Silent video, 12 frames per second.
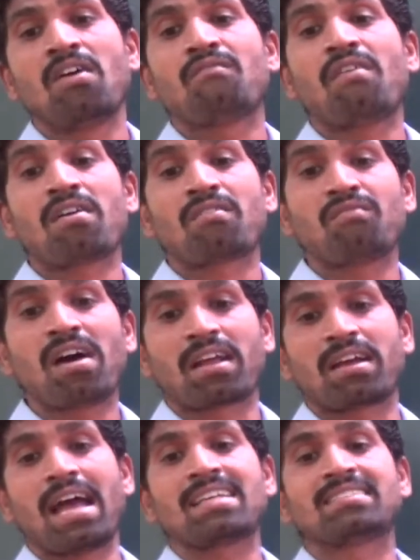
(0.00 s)
for
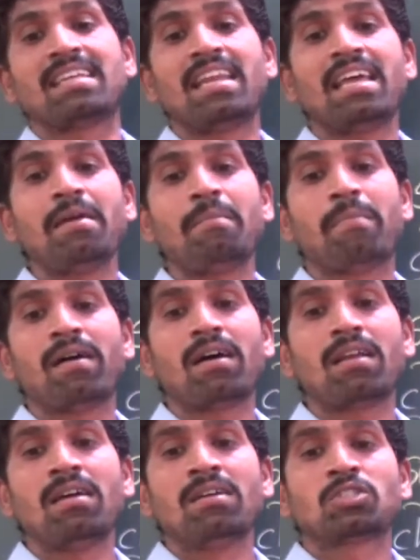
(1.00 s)
work as a
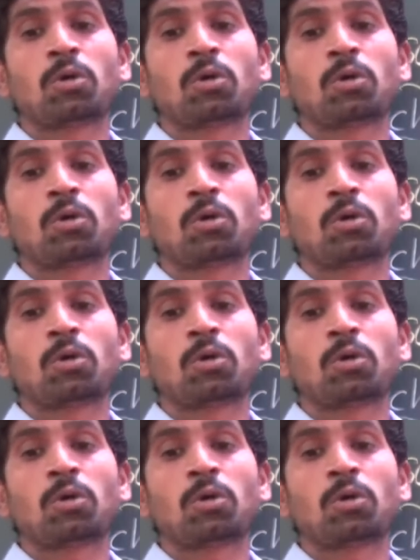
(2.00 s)
labor,